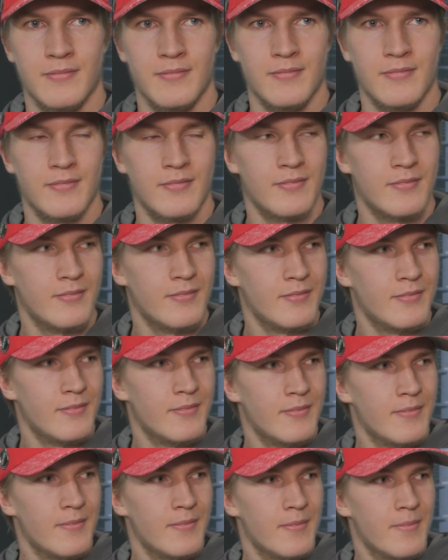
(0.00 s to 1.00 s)

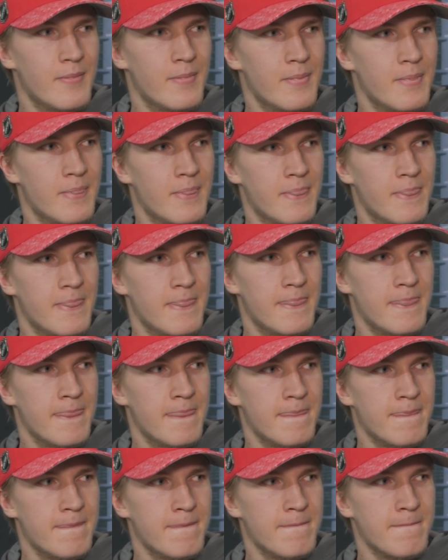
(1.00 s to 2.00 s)

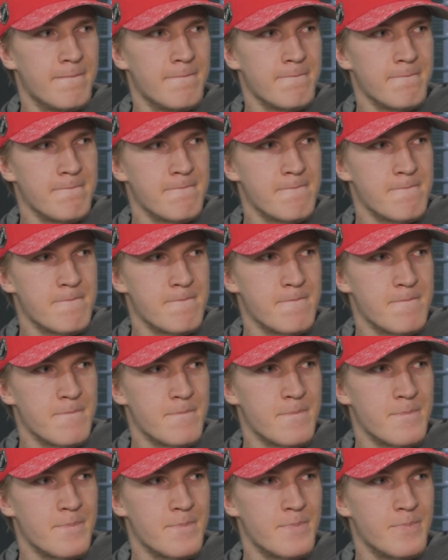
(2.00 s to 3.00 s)

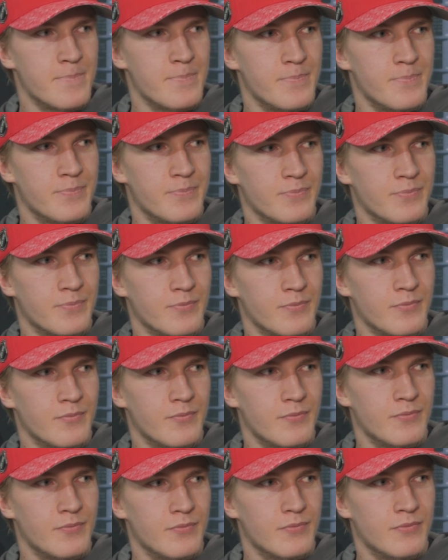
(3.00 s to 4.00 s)

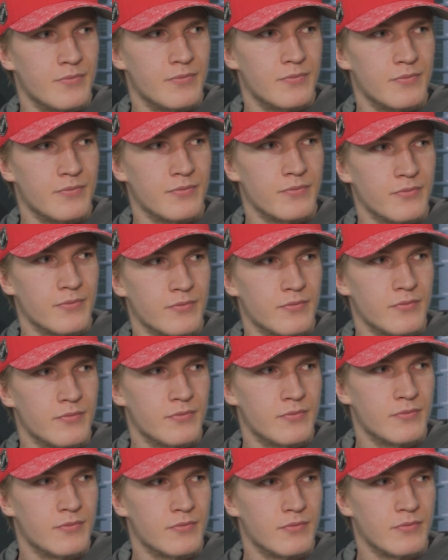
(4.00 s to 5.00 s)

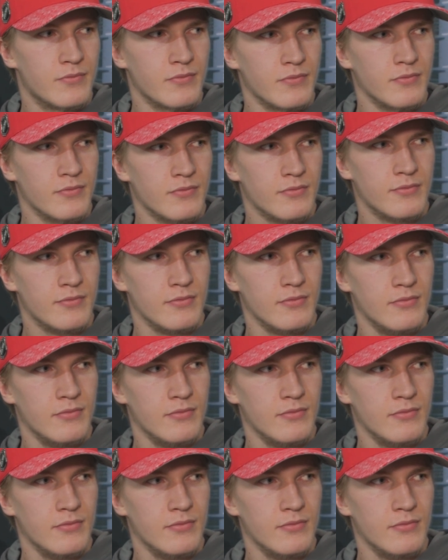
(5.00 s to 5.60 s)
[no speech]